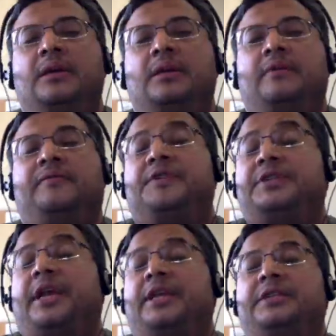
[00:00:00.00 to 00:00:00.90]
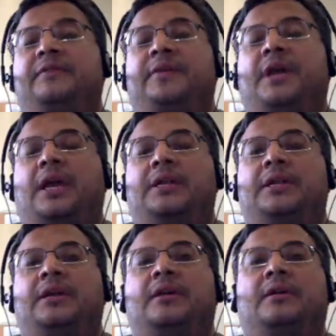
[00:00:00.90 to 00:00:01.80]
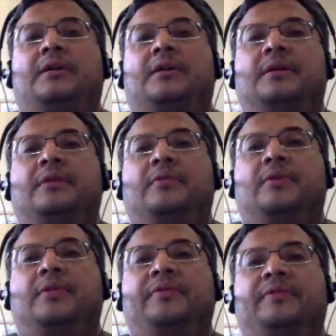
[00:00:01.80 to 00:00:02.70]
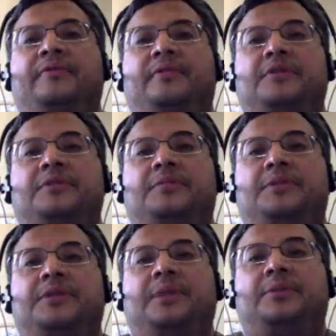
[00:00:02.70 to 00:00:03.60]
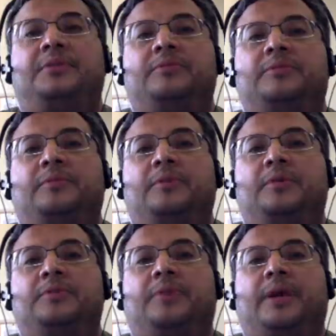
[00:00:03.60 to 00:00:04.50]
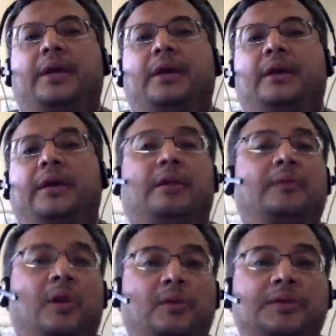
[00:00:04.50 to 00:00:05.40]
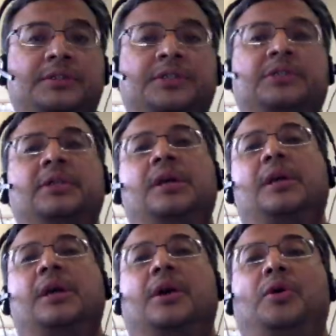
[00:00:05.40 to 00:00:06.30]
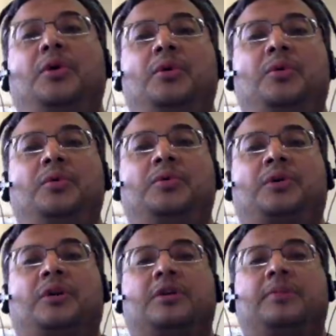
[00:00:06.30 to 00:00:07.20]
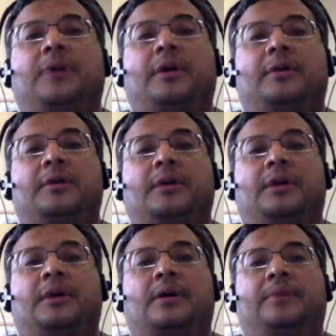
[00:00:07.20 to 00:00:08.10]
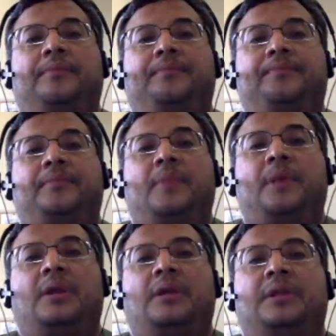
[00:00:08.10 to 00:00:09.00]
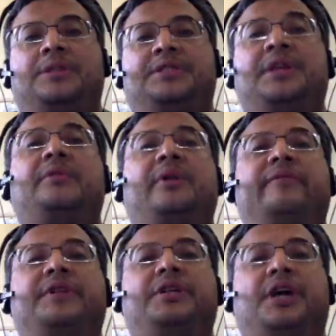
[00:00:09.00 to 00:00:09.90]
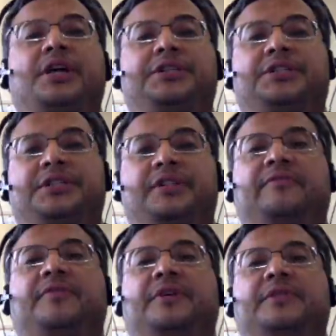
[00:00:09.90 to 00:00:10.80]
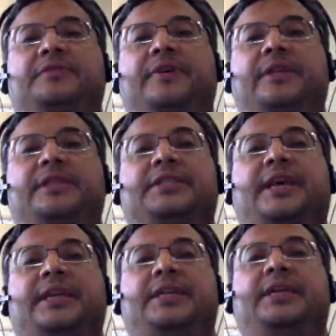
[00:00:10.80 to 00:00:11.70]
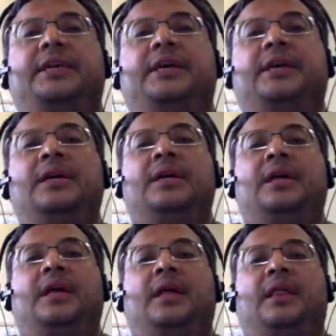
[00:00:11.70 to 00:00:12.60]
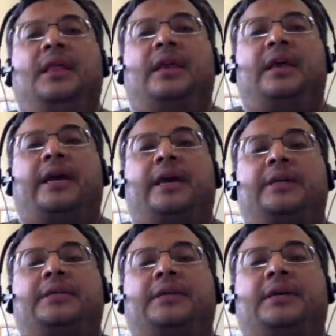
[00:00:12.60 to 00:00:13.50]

the first scientific idea on the role of inference in perception was proposed by Helmholtz, who talked about this theory of unconscious inference, right? This idea that